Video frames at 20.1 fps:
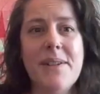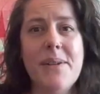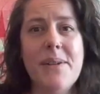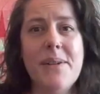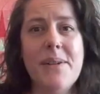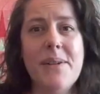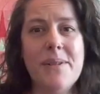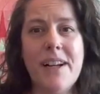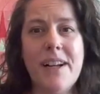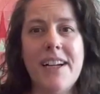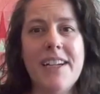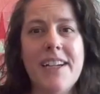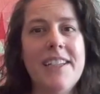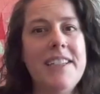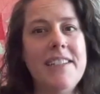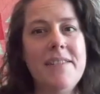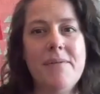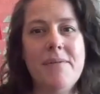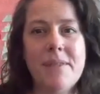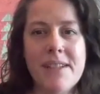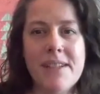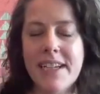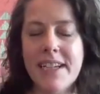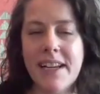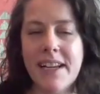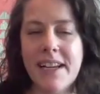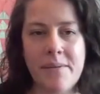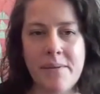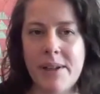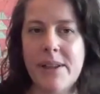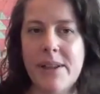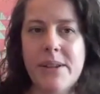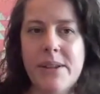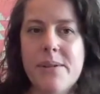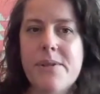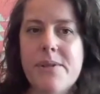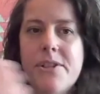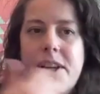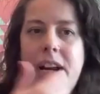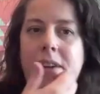So once again, with
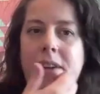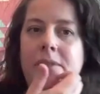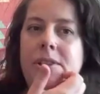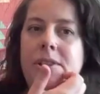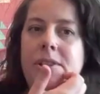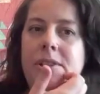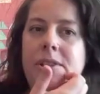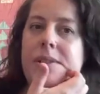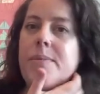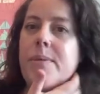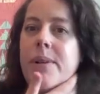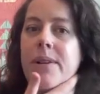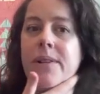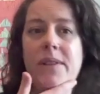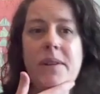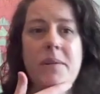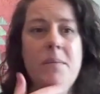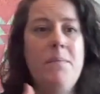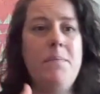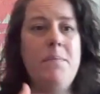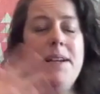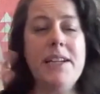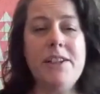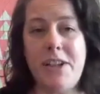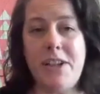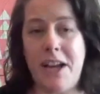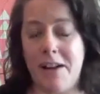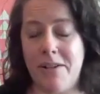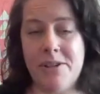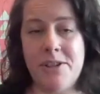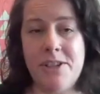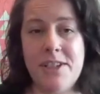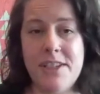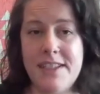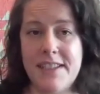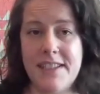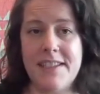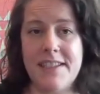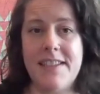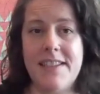those challenges, one of the big
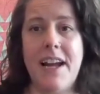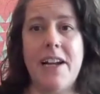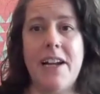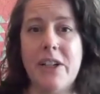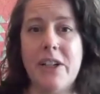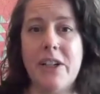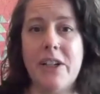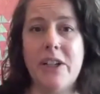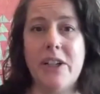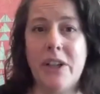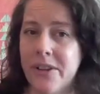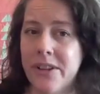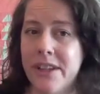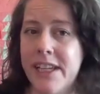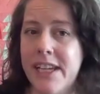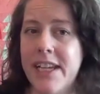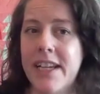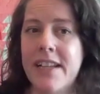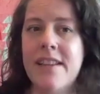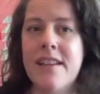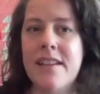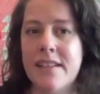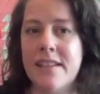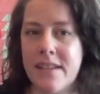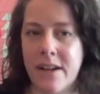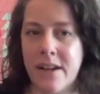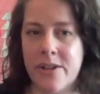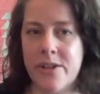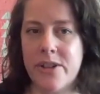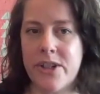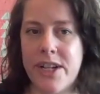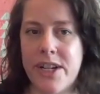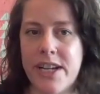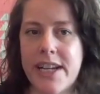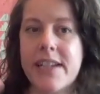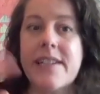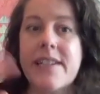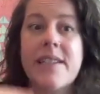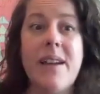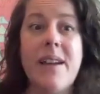challenges is that currently in this country,
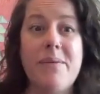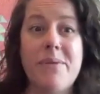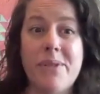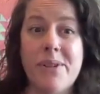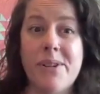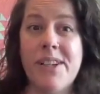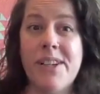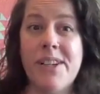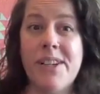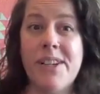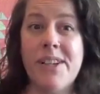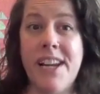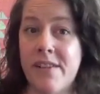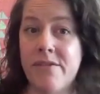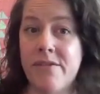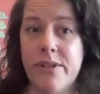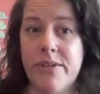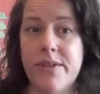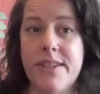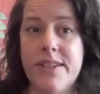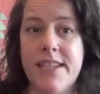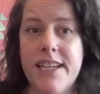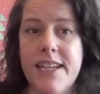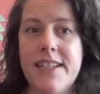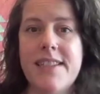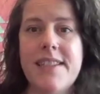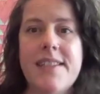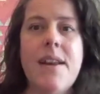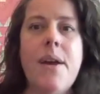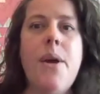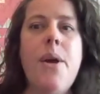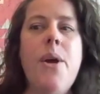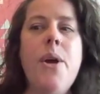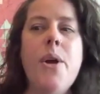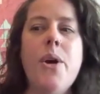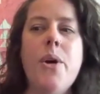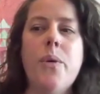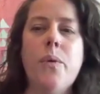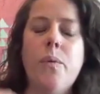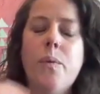except for in a handful of states,
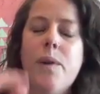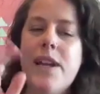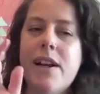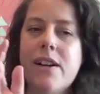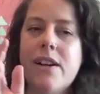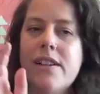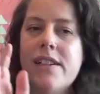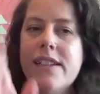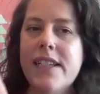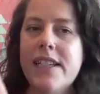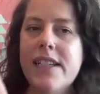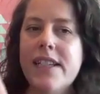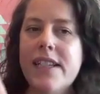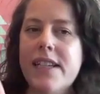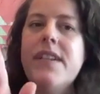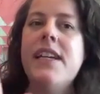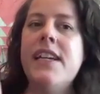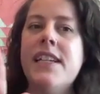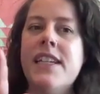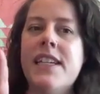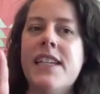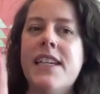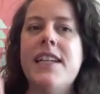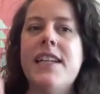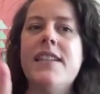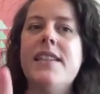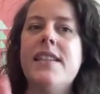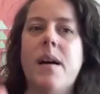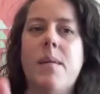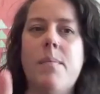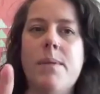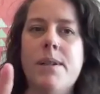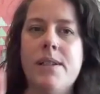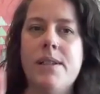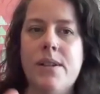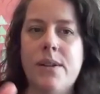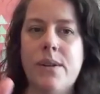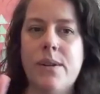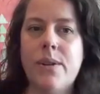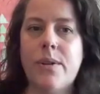we are divvying kids up
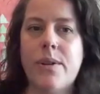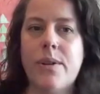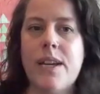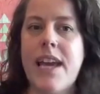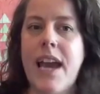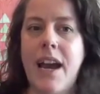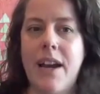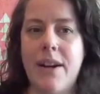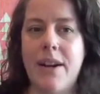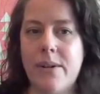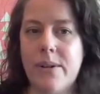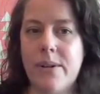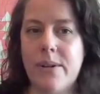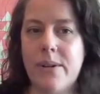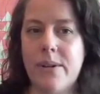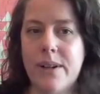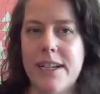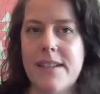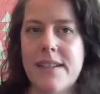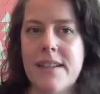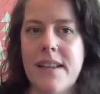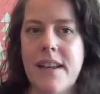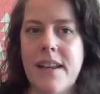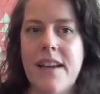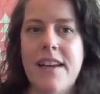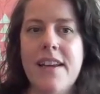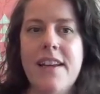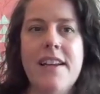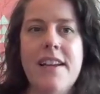into 3 categories: